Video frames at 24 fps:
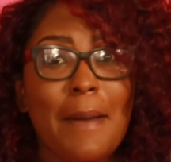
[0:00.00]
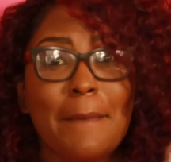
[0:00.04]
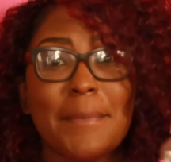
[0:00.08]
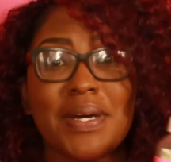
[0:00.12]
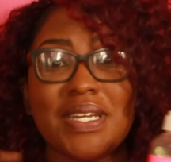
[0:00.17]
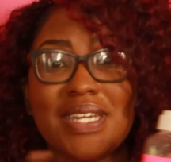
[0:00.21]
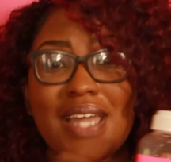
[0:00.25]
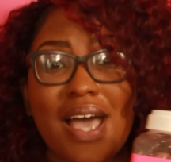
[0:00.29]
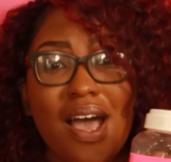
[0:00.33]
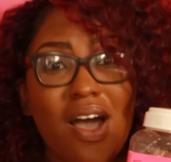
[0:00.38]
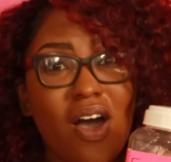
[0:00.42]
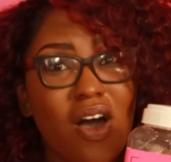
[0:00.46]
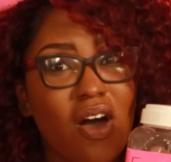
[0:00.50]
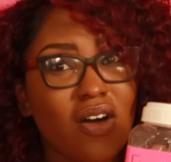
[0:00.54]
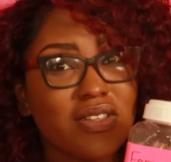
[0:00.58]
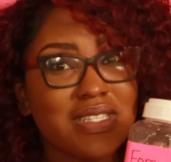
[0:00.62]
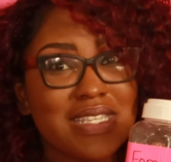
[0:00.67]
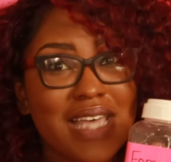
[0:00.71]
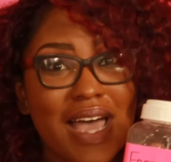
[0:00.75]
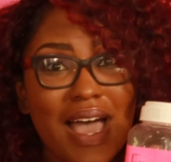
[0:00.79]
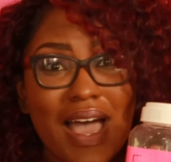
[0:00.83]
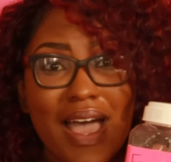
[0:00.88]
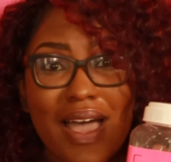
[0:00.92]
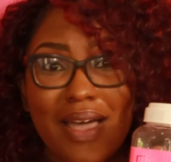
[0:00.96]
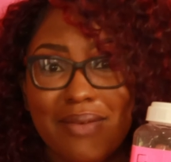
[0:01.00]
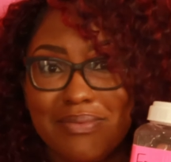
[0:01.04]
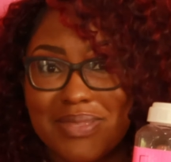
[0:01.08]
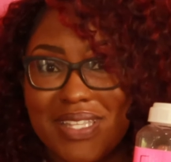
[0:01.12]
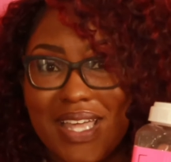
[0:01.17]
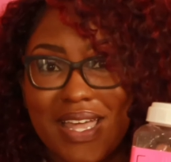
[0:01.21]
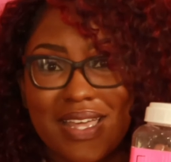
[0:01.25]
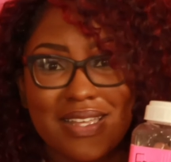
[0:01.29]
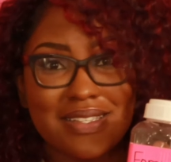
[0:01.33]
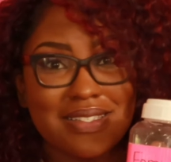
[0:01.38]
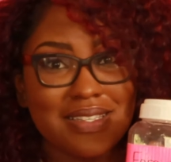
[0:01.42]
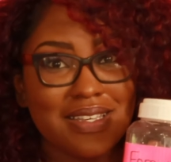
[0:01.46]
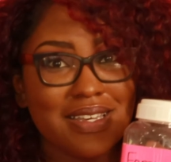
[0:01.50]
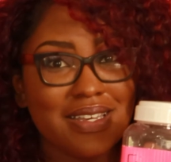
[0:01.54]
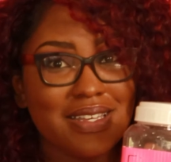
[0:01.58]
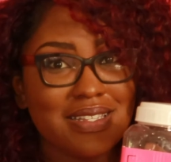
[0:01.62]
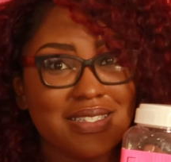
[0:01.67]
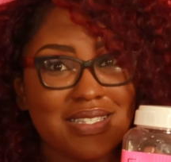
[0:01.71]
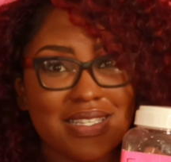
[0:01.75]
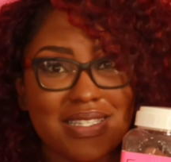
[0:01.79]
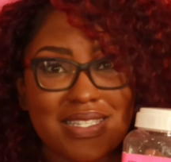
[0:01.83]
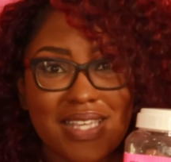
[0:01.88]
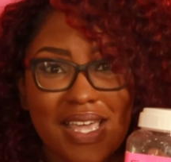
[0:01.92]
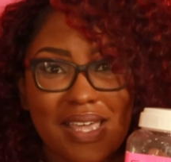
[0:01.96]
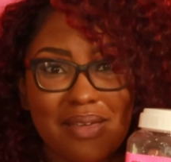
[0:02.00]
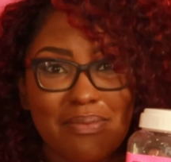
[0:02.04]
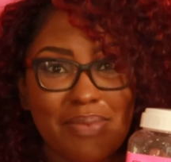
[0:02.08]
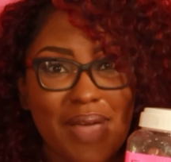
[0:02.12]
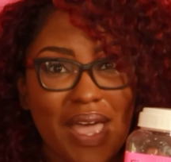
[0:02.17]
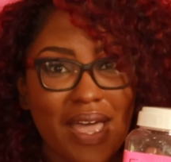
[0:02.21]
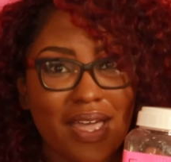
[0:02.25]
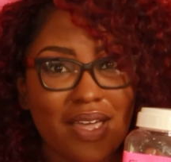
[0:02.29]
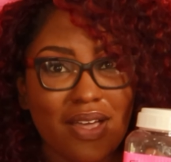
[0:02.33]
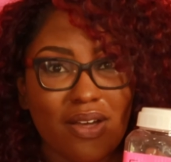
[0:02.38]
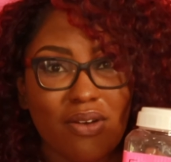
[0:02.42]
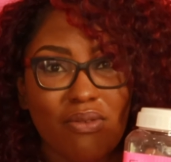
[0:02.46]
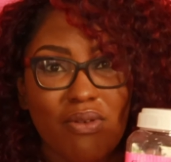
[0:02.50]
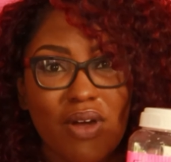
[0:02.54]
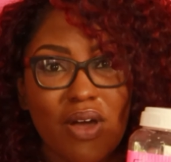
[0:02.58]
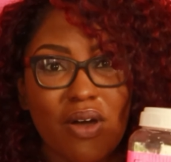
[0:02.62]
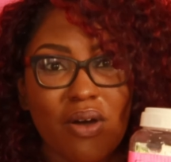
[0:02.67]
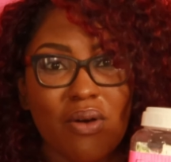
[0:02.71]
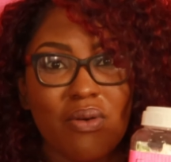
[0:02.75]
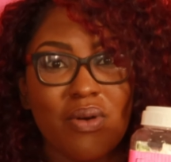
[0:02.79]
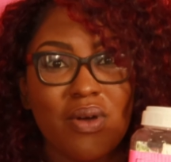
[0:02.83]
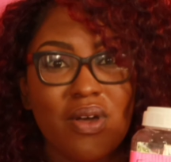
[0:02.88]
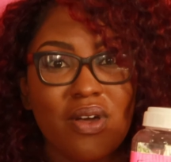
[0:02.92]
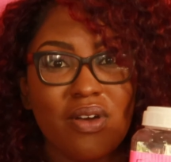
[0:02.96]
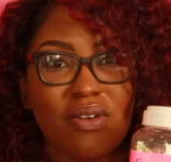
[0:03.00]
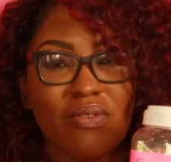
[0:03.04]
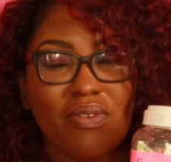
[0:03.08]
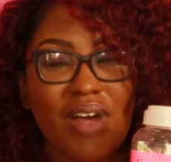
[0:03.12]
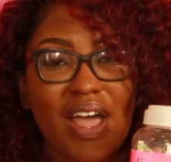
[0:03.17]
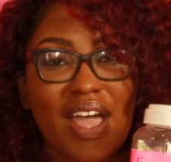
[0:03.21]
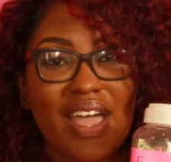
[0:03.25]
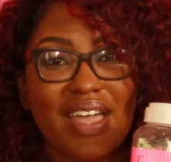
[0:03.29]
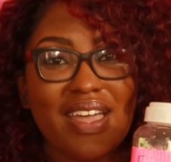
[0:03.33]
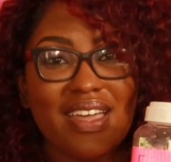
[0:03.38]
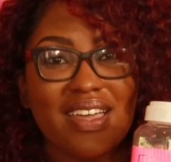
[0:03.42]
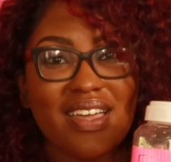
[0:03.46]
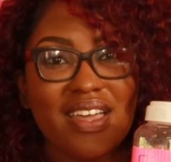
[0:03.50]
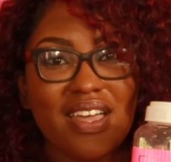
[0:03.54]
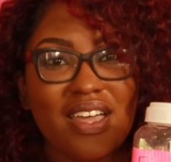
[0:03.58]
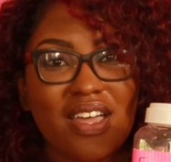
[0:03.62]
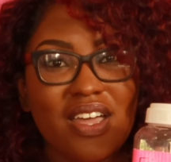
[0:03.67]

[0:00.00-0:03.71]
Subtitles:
But not all times that it's good to take back and grow, right?